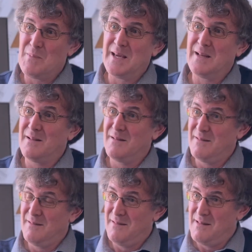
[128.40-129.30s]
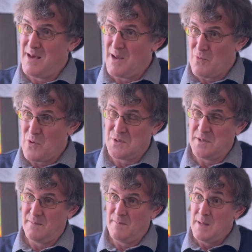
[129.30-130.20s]
mean they are
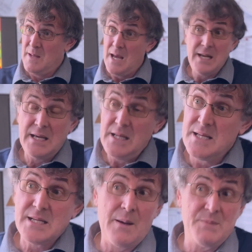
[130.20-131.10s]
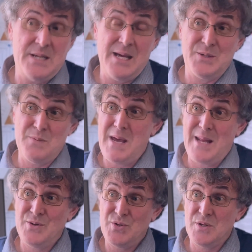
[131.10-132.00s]
rotten. And again, this comes down to
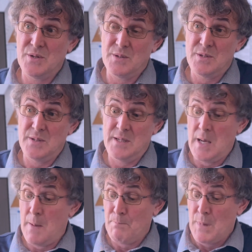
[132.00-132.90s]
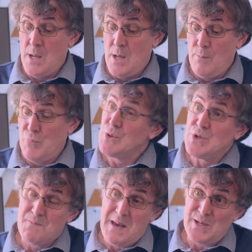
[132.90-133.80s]
the
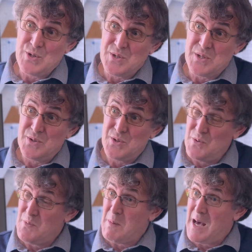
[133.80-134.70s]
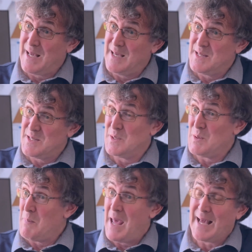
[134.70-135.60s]
produce managers in supermarkets and
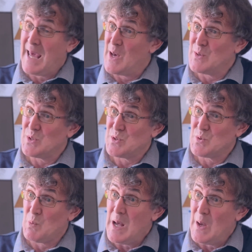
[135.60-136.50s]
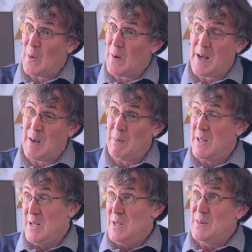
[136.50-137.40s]
in pack houses as well.
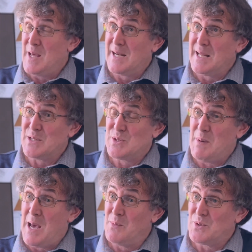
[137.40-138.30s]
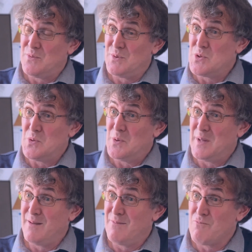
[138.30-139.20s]
They need to be able to ensure
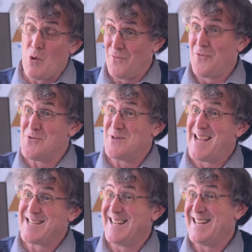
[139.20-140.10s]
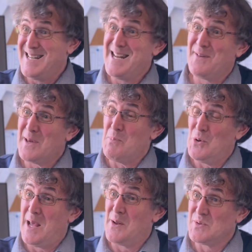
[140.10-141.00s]
that rotten fruit actually never get
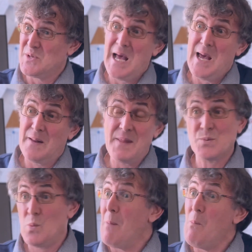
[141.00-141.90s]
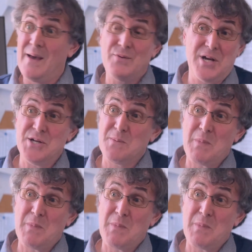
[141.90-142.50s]
put out on sale. And that's one way of changing